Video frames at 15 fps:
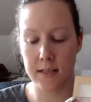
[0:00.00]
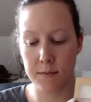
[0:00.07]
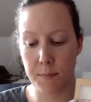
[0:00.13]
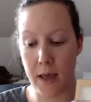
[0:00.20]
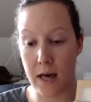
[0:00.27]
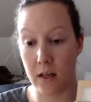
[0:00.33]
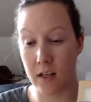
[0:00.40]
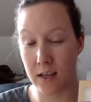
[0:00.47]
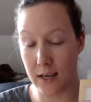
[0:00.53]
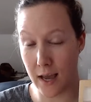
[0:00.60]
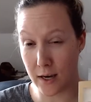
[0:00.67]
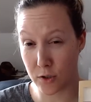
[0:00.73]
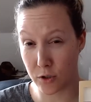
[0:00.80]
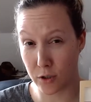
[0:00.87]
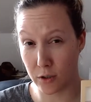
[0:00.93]
palette
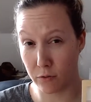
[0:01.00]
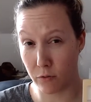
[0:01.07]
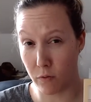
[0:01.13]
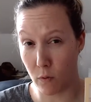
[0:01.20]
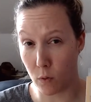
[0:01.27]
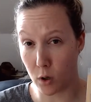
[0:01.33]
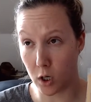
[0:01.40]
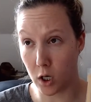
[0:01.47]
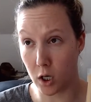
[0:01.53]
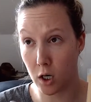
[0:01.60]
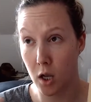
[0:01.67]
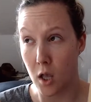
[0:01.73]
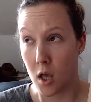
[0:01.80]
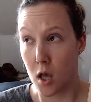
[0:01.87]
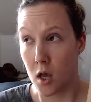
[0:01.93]
actually for
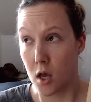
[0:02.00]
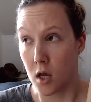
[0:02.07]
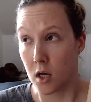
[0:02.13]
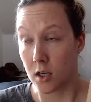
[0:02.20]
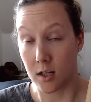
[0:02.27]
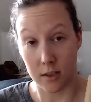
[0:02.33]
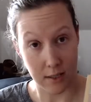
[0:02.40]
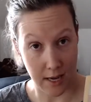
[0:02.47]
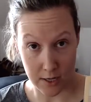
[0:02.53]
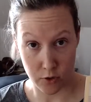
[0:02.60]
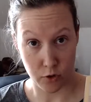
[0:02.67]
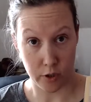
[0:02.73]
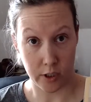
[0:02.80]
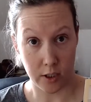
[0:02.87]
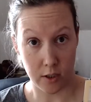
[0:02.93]

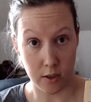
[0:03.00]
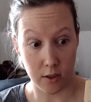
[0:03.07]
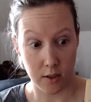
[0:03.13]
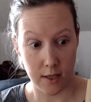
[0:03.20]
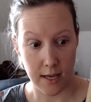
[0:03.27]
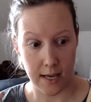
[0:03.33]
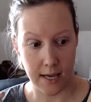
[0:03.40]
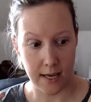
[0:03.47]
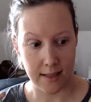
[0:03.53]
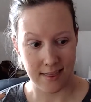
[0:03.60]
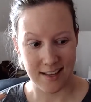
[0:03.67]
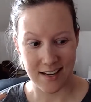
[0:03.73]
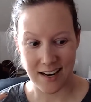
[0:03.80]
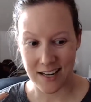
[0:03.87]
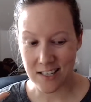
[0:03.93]
Galadriel, and
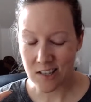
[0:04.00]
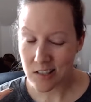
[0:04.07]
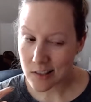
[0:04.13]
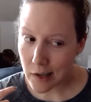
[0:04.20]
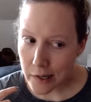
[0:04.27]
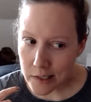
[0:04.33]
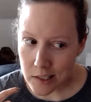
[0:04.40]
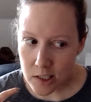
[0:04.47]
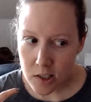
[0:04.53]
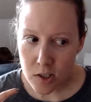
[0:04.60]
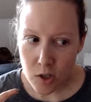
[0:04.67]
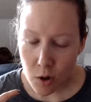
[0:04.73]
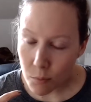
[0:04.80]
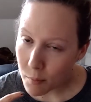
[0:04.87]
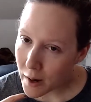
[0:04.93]
then I just liked it
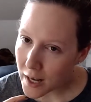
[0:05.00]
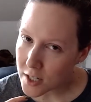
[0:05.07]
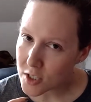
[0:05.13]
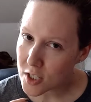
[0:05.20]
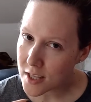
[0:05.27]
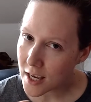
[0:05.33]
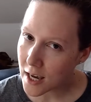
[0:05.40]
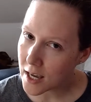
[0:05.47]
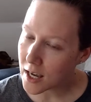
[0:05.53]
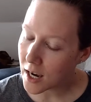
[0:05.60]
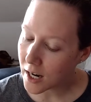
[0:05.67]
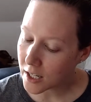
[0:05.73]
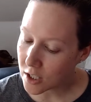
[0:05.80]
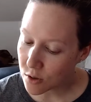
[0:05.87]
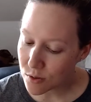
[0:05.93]
so much that
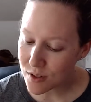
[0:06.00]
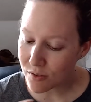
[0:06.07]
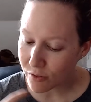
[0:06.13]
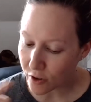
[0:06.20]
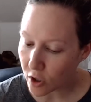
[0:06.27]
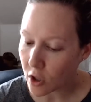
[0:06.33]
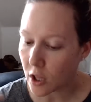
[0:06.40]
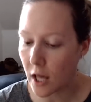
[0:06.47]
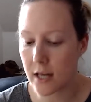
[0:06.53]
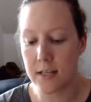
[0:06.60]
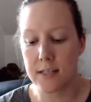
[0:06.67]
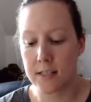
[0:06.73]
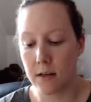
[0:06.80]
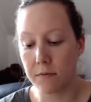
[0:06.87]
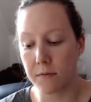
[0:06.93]
I use it for a lot
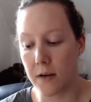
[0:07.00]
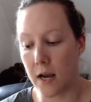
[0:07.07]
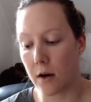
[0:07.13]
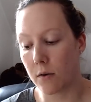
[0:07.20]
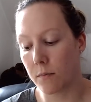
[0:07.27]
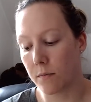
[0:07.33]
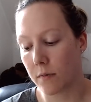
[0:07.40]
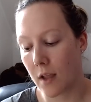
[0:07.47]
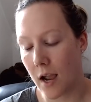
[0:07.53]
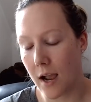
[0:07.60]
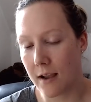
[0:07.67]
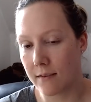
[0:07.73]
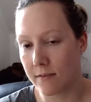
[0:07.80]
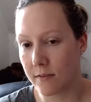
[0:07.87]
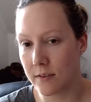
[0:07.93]
of stuff now.
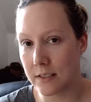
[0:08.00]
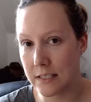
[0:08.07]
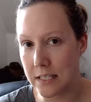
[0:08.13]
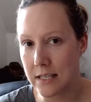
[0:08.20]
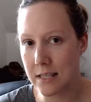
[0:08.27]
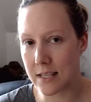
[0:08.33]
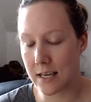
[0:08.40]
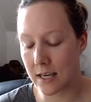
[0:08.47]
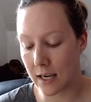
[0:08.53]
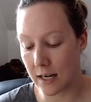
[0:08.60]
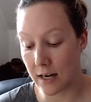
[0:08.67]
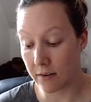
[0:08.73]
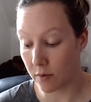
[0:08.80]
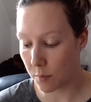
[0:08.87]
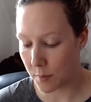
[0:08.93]
I didn't think
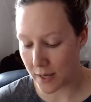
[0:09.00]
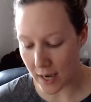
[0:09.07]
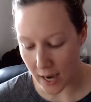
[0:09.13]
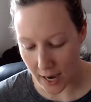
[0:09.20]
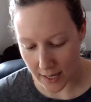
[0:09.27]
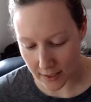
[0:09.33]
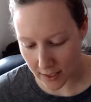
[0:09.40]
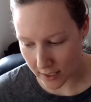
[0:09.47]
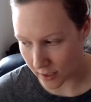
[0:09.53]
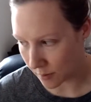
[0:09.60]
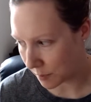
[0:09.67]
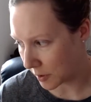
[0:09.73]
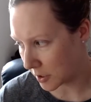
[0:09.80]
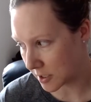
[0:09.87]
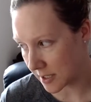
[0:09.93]
I'd ever be a highlighter
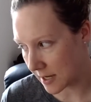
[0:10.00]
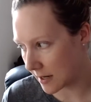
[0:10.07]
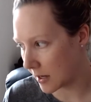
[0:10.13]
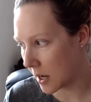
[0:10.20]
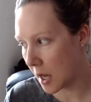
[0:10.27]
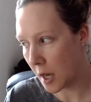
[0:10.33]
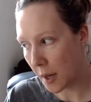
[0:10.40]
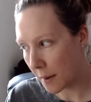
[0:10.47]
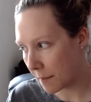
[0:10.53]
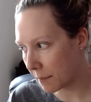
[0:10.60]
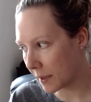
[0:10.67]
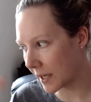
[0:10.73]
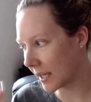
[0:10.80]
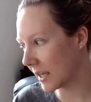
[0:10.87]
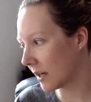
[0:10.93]
person,
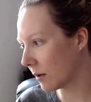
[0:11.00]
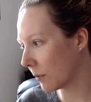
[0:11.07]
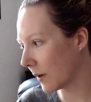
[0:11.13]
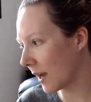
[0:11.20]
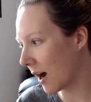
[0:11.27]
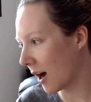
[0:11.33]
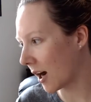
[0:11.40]
but here we are.